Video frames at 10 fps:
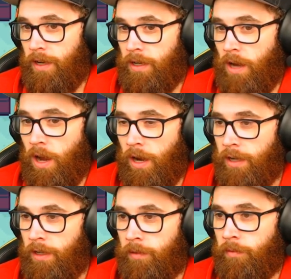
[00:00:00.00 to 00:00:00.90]
a
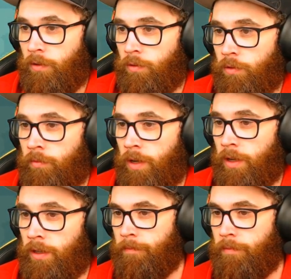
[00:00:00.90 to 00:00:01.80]
iron ore
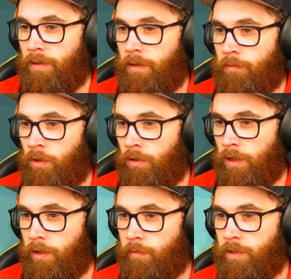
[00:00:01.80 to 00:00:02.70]
mine, but I'm not
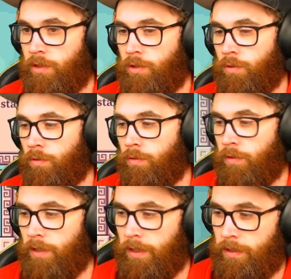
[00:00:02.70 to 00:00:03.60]
100% sure
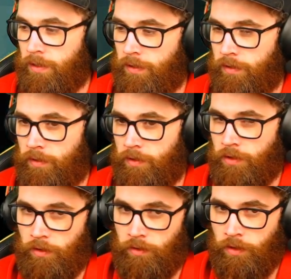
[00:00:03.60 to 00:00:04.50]
yet.
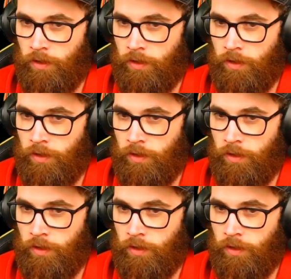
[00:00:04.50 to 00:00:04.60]
So